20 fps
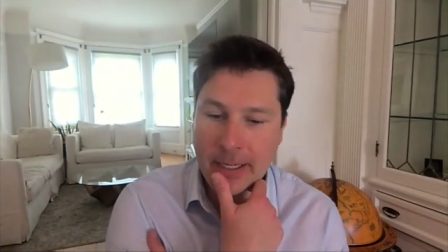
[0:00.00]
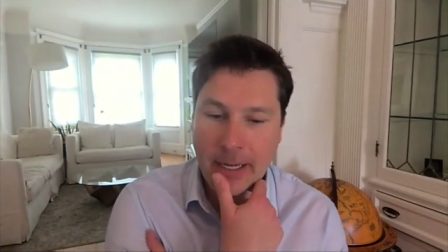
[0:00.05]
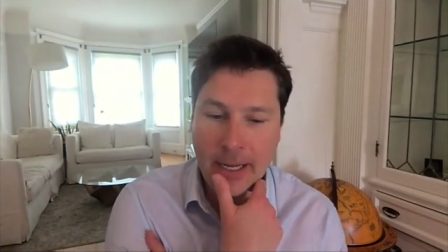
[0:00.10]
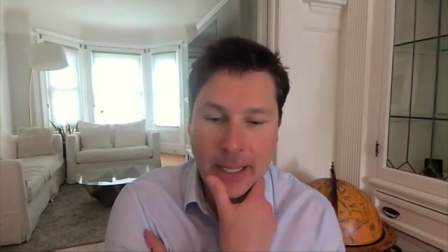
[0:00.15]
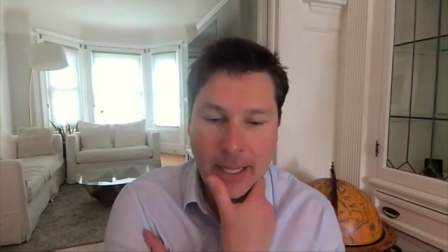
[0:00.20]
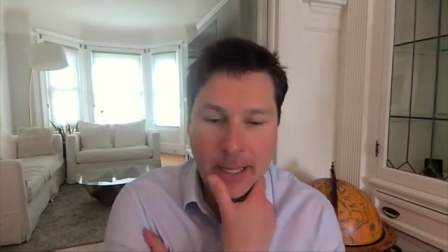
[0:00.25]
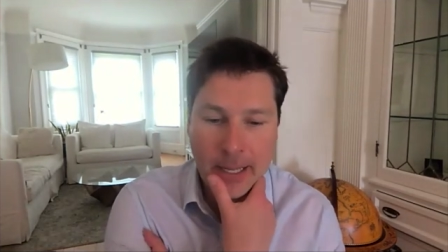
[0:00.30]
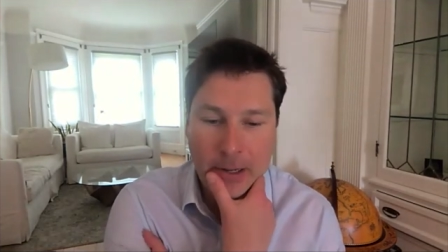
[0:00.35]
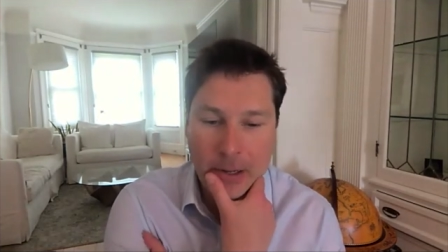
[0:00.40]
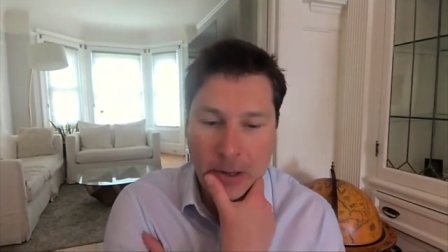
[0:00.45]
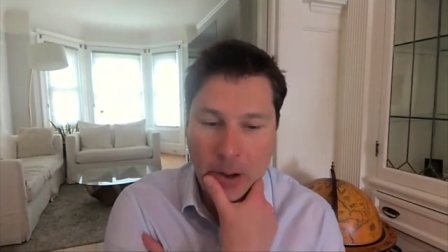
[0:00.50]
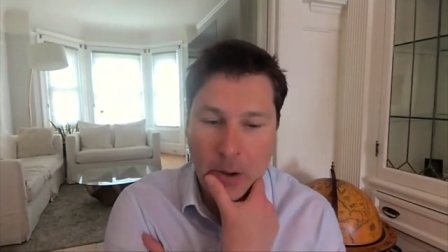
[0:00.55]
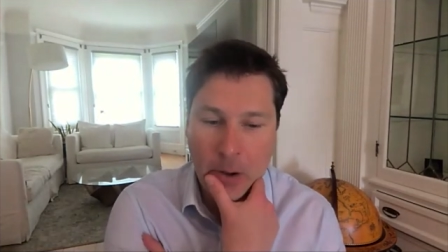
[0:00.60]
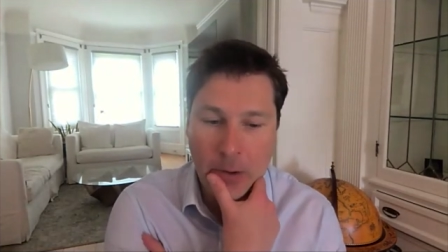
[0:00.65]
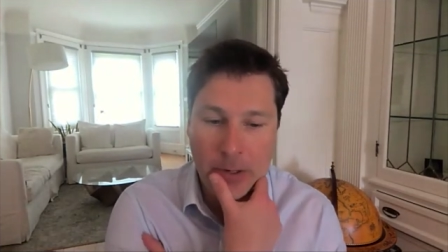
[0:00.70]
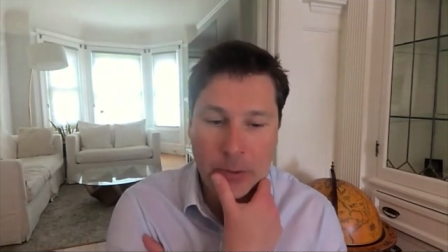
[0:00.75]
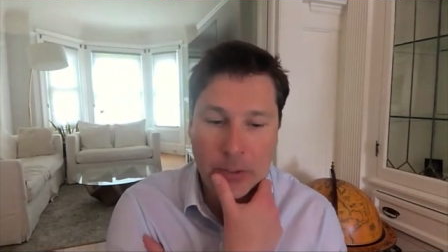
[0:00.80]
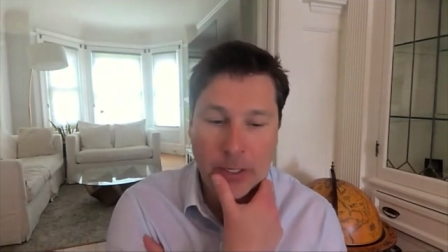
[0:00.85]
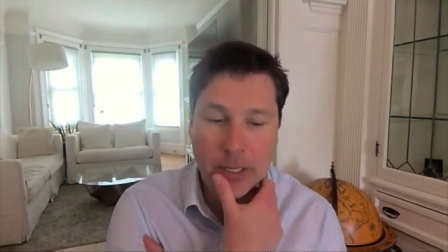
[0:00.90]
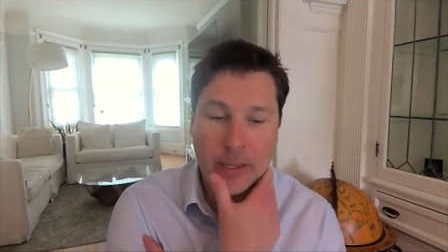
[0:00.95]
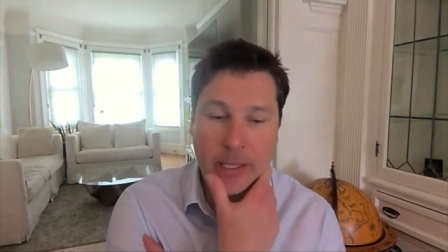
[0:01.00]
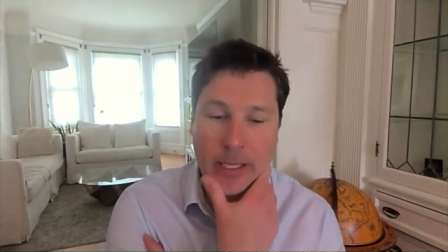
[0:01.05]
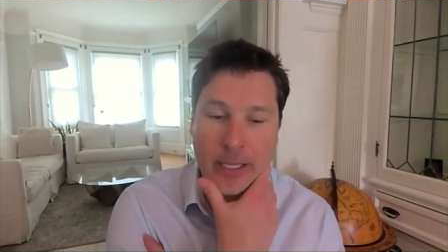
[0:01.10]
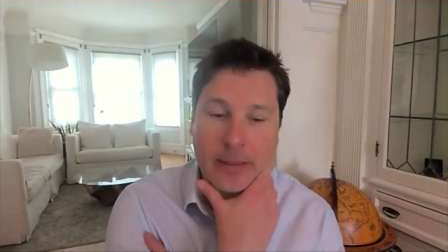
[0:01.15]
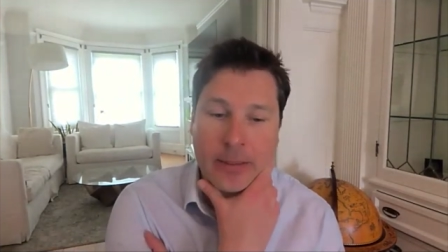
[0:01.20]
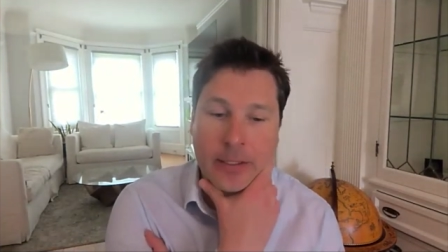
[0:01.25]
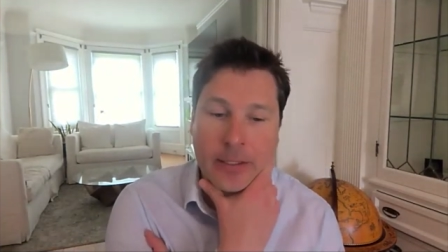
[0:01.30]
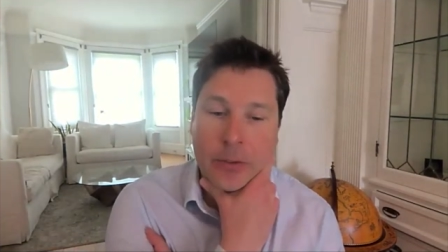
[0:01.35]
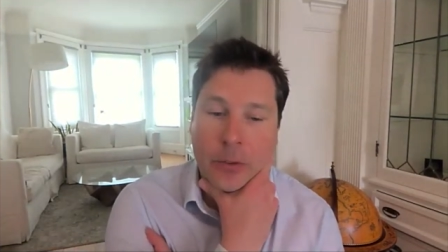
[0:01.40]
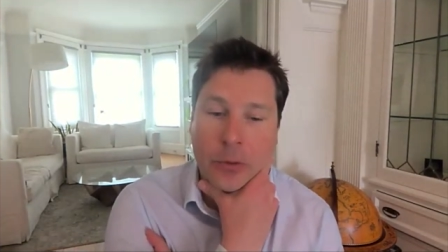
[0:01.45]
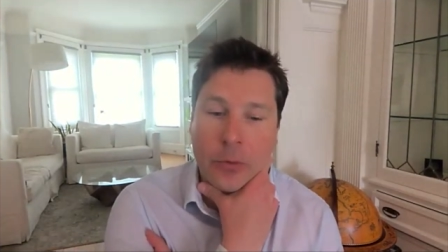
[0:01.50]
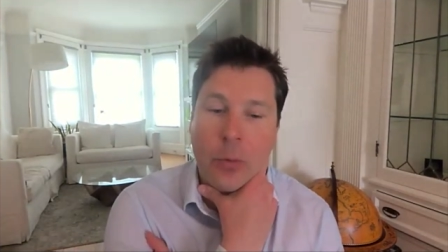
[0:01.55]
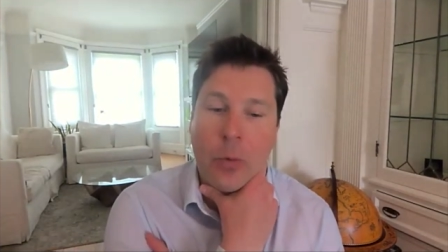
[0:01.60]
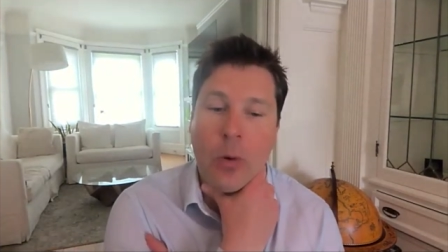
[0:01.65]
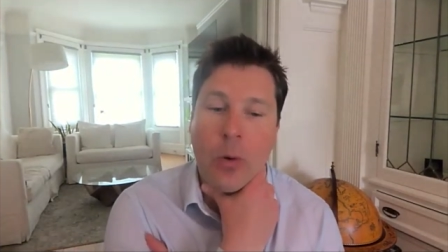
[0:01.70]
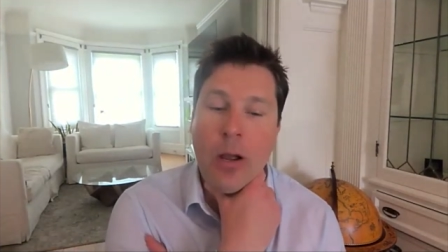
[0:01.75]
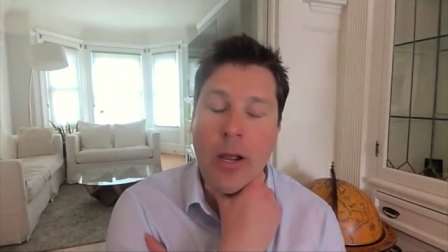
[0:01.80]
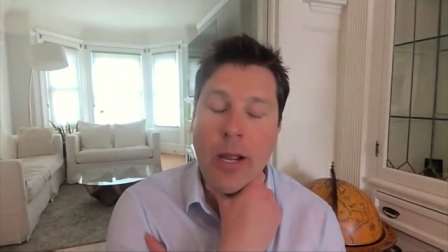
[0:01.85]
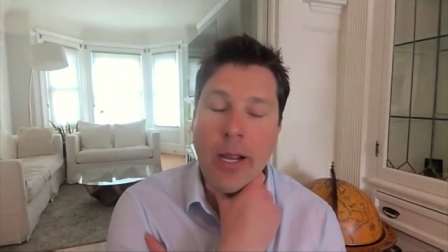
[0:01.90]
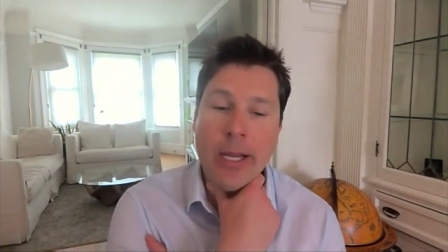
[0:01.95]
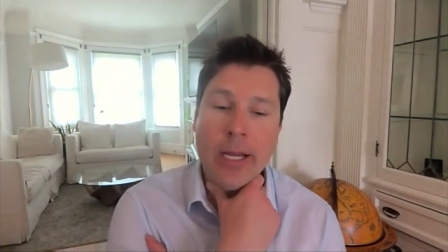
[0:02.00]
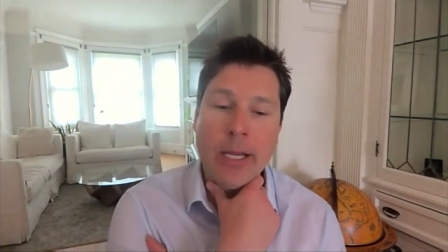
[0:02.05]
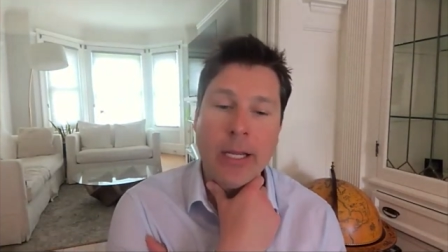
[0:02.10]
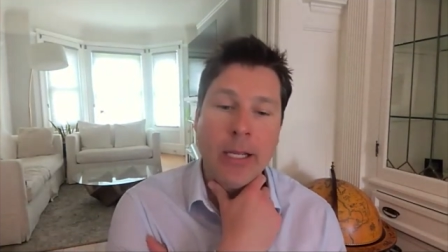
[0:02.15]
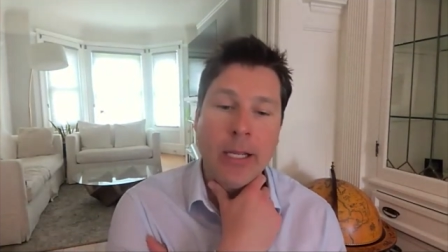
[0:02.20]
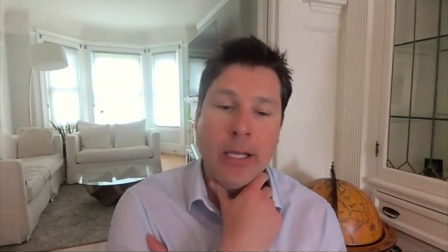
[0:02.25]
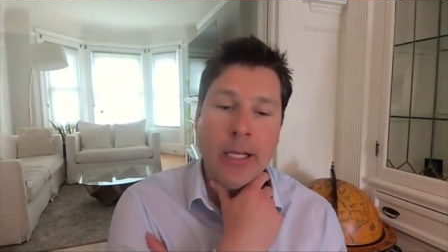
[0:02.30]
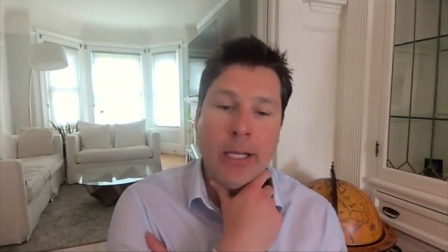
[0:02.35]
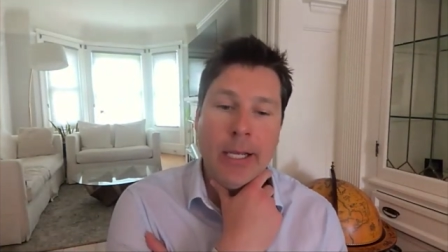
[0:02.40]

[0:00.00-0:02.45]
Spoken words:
I honestly, I think this is why